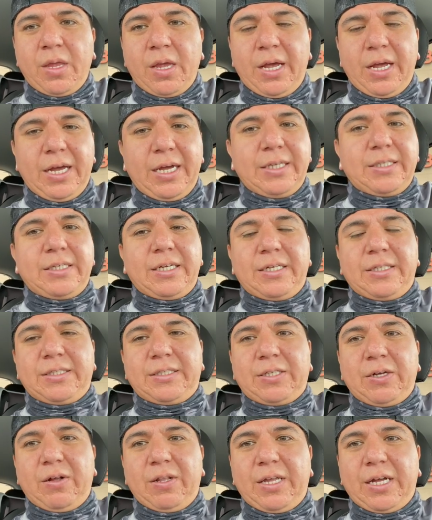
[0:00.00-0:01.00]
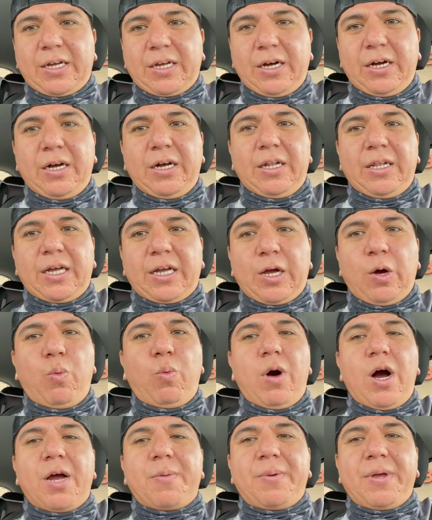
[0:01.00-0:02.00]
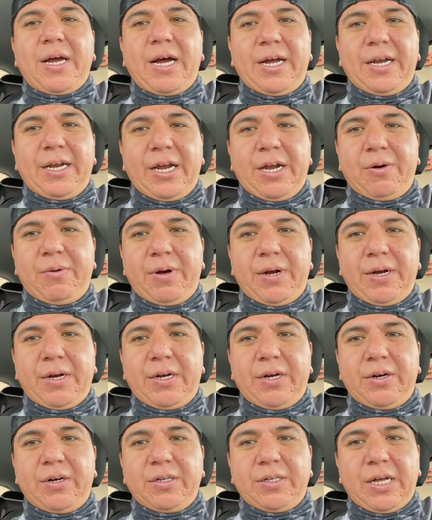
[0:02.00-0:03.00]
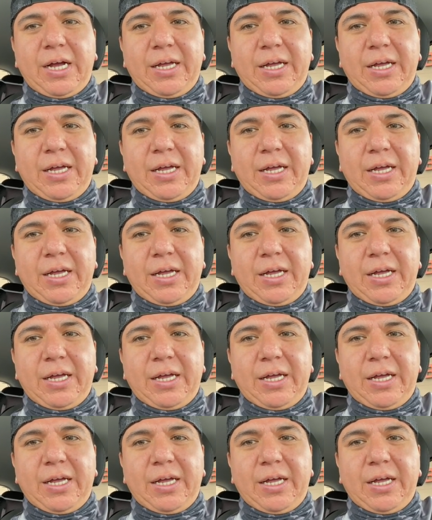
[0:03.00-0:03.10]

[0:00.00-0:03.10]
It, it's still like a like a walk behind aerator.